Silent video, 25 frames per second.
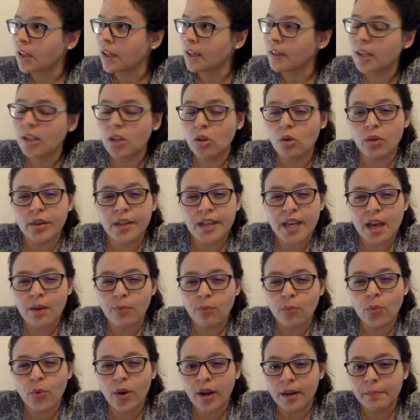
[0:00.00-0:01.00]
think you only
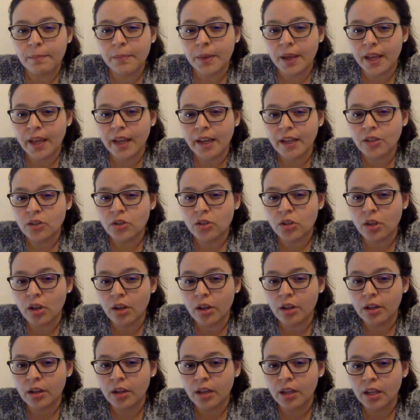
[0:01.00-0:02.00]
have one page
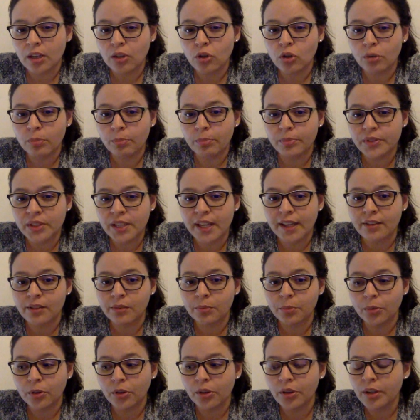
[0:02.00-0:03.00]
in your
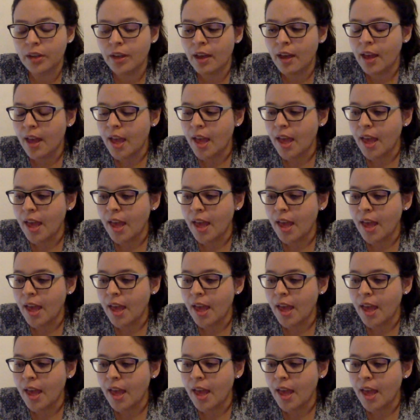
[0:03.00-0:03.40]
textbook,